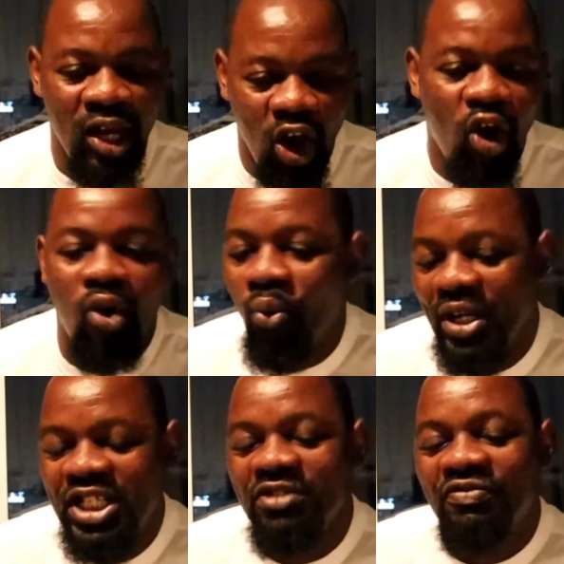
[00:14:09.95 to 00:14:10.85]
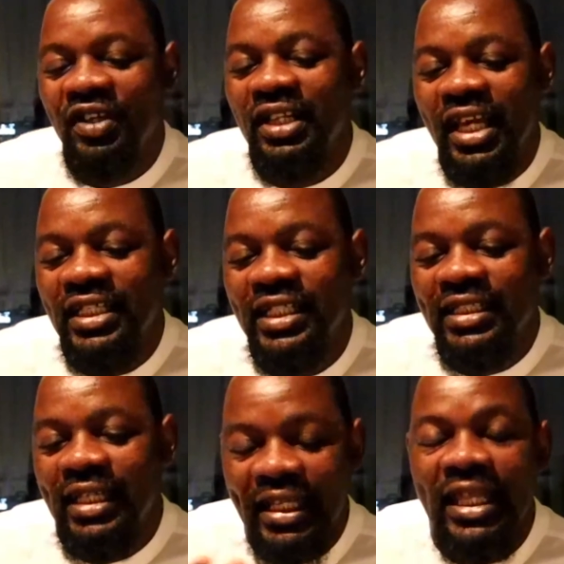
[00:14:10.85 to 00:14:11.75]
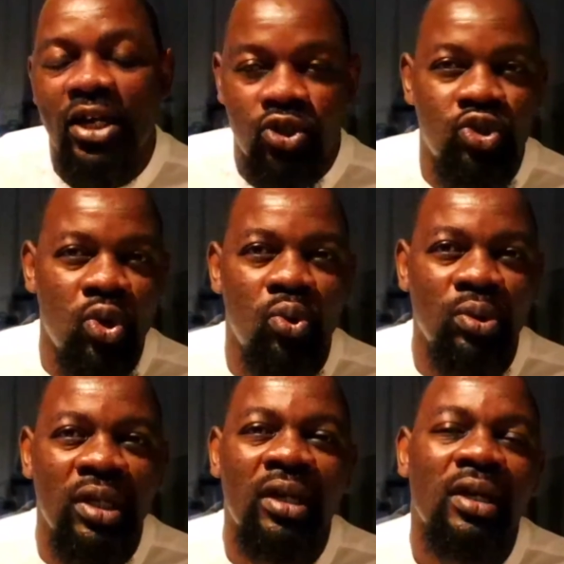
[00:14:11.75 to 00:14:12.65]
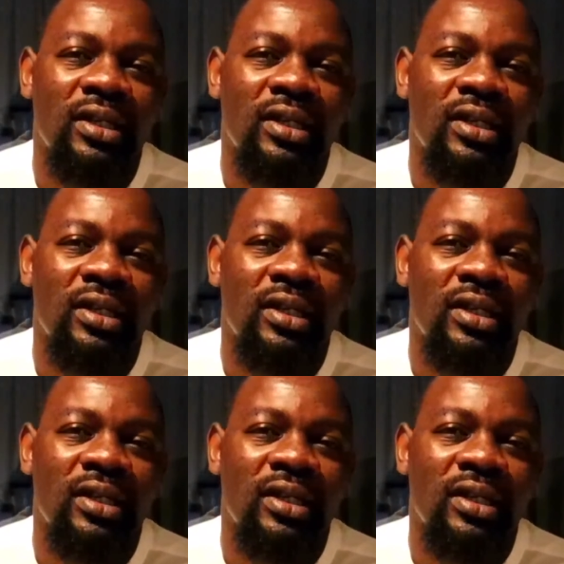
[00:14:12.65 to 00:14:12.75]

or when she feels like she's in that zone,